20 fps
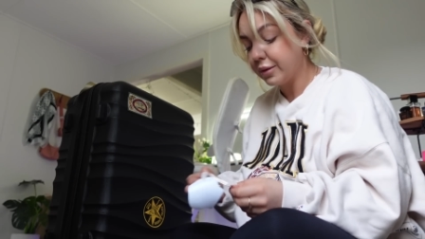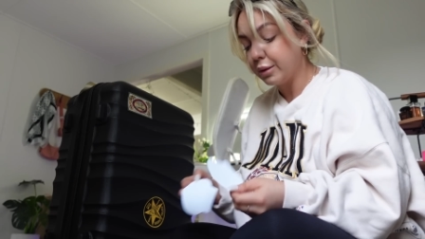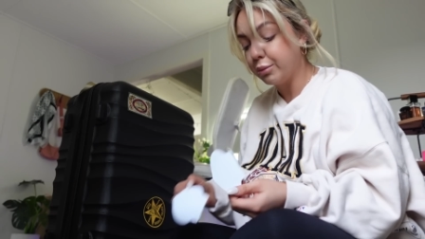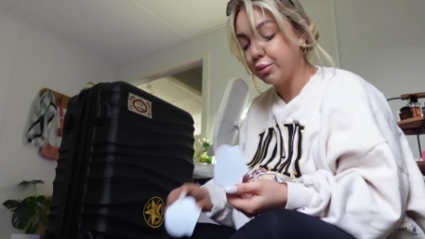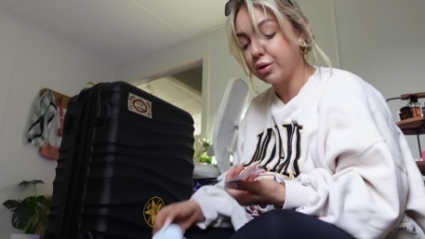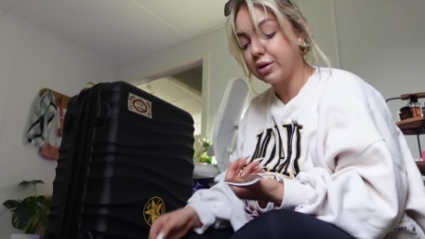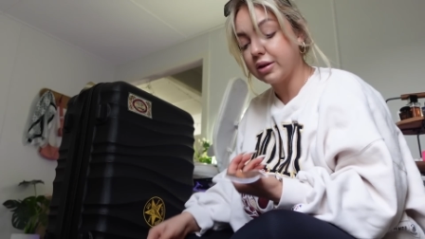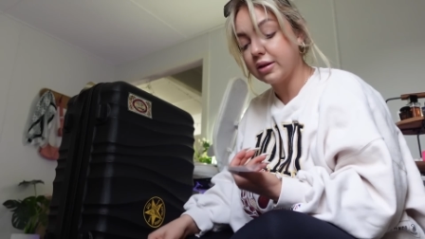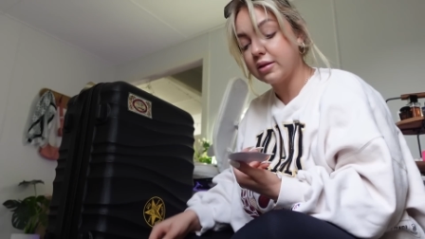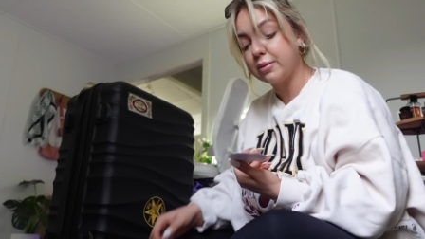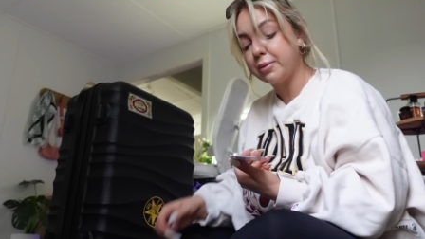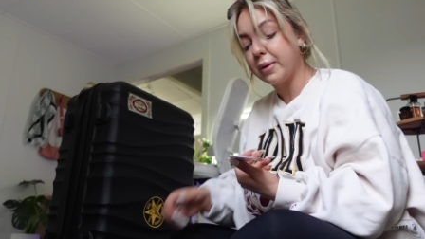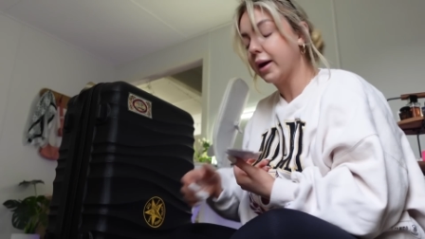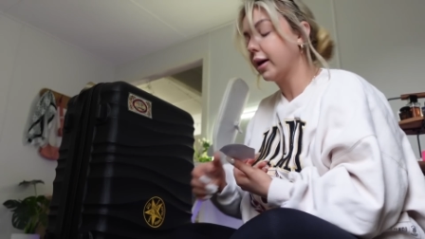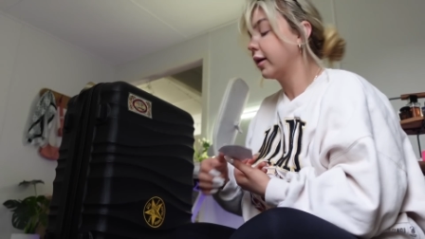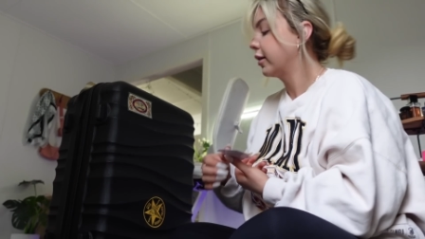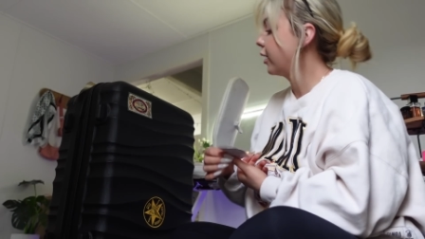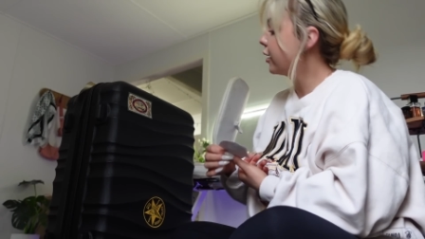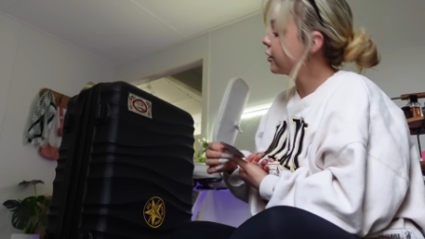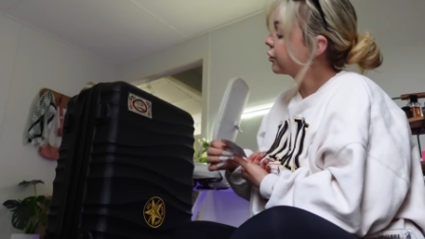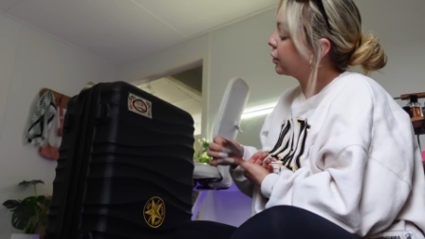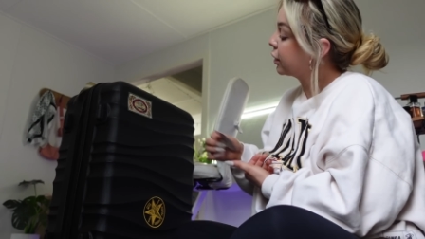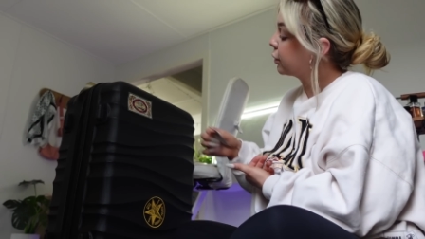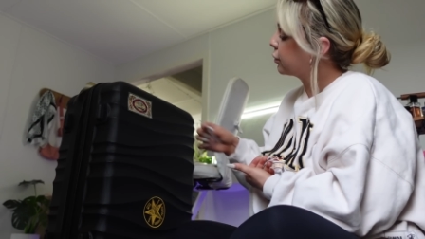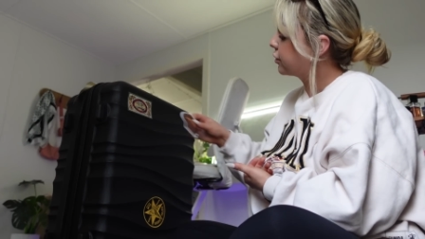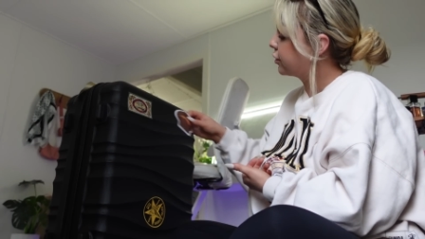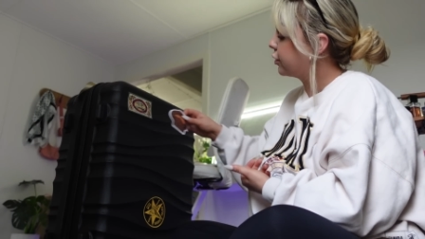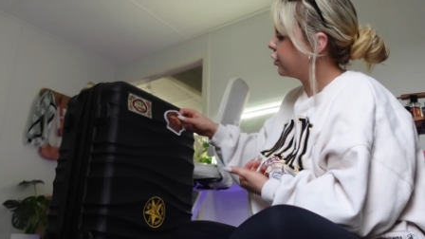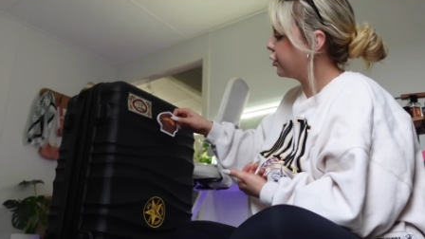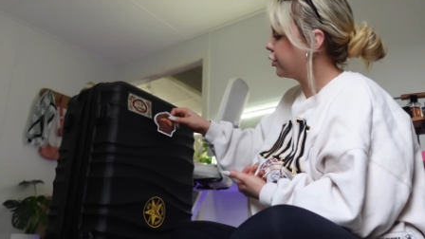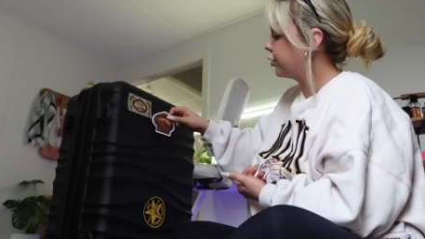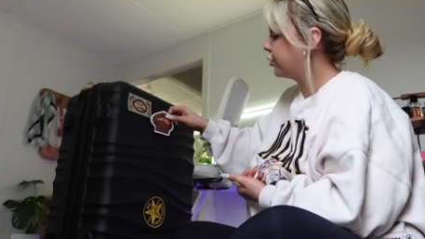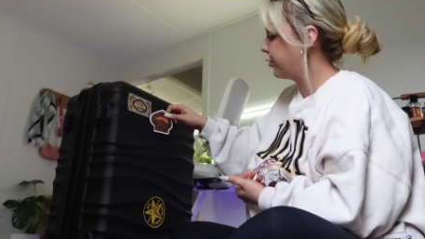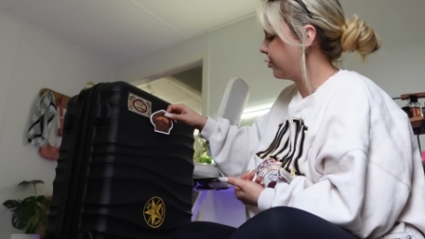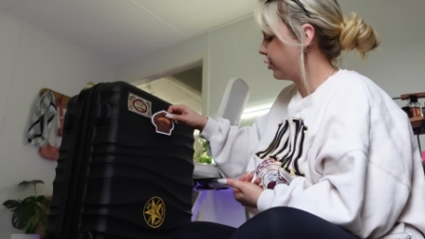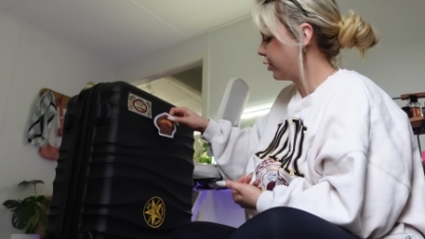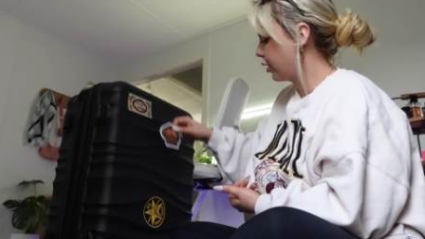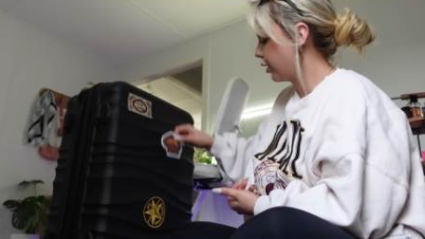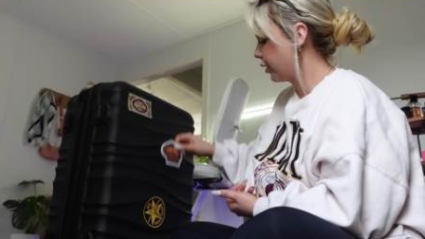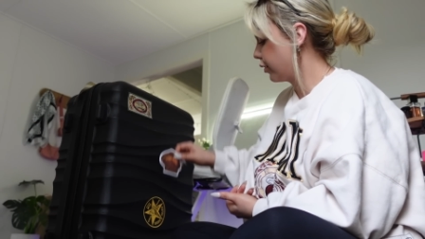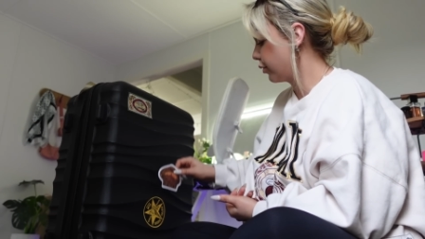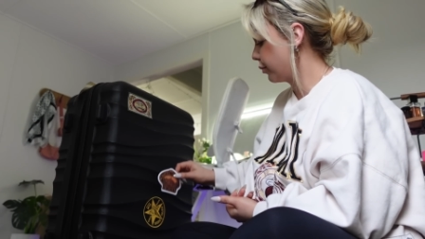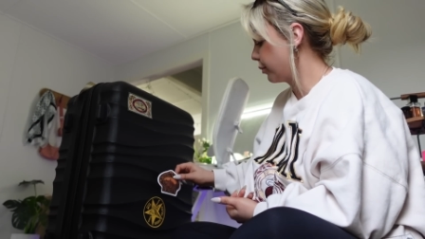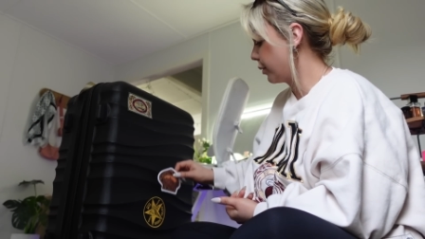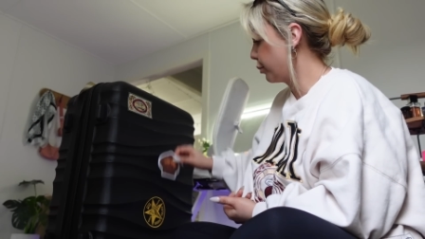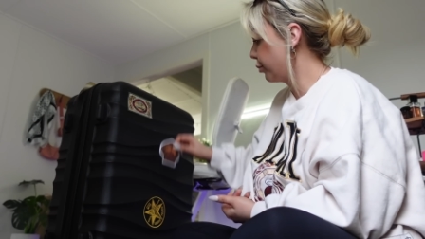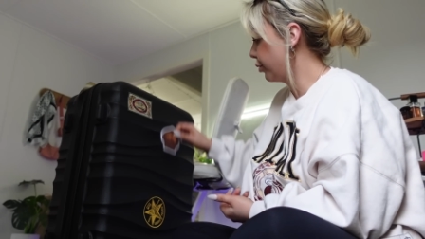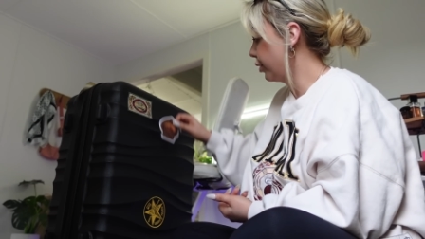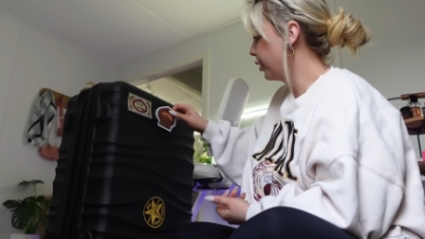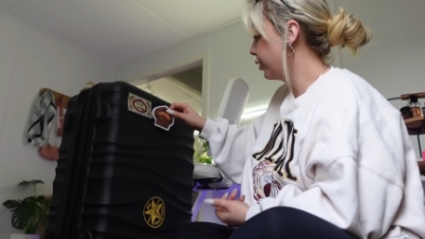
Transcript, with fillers: Brooklyn's bag last week was huge if you guys remember